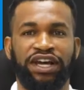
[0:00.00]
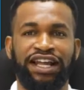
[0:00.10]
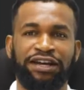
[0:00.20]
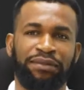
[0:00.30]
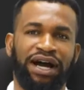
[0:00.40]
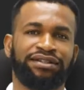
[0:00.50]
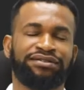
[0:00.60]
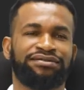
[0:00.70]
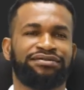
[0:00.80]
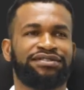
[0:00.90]
a layman,
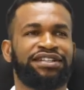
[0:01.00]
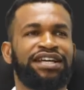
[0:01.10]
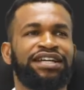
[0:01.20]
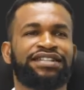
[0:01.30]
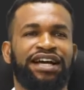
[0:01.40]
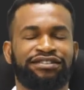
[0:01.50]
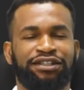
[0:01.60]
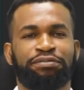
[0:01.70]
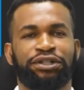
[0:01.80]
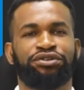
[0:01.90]
heat and
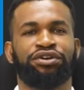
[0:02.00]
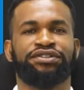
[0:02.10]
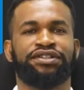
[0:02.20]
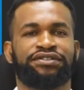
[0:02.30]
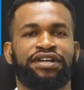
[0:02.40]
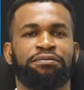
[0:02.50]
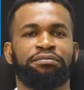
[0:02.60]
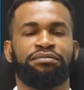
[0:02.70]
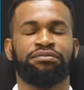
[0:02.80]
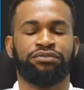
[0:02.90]
temperature is the same.